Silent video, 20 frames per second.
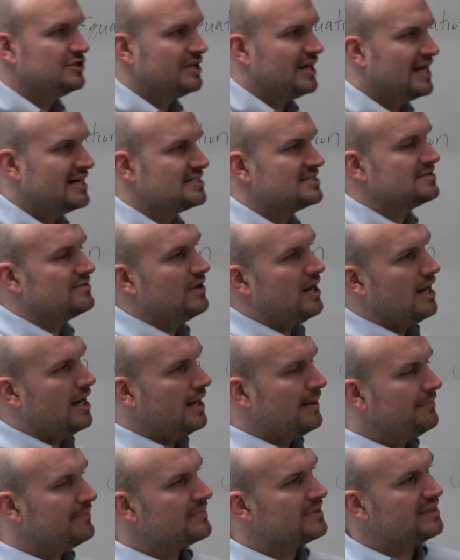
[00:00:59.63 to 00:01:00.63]
to you guys
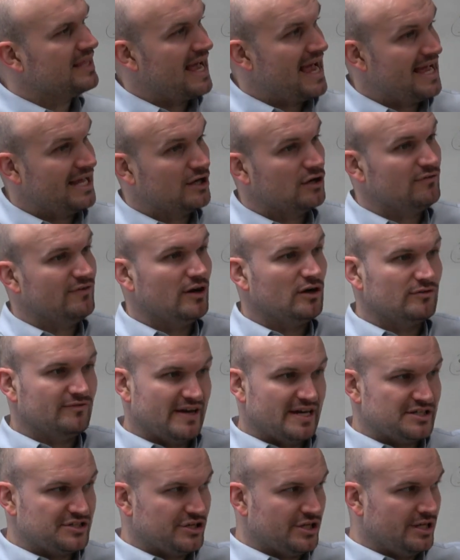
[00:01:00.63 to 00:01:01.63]
um, the angle of
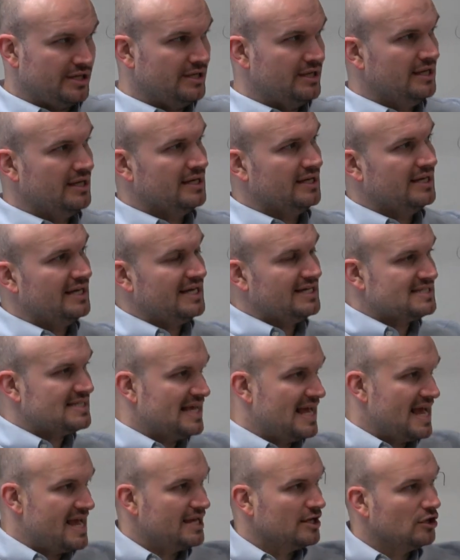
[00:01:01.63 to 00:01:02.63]
elevation is
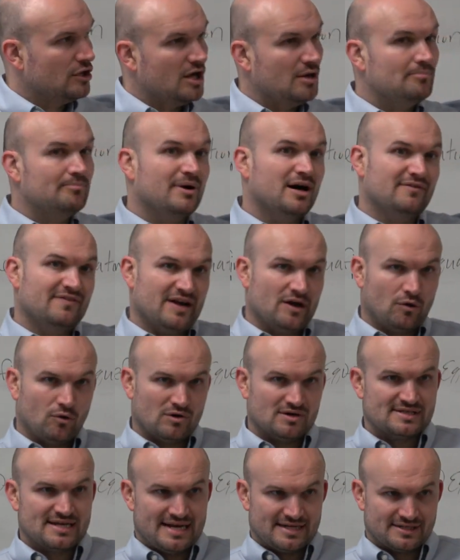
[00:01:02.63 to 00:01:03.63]
the angle above a
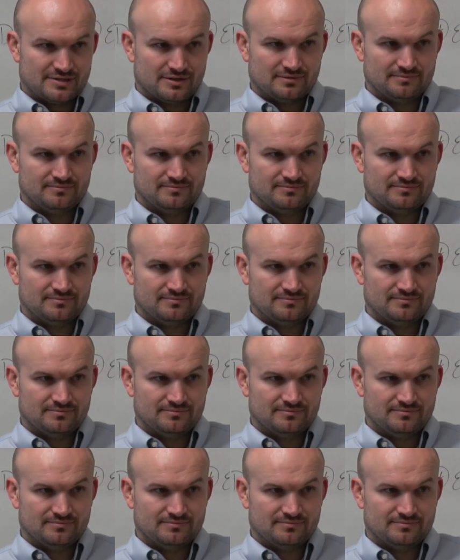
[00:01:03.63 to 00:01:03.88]
horizontal,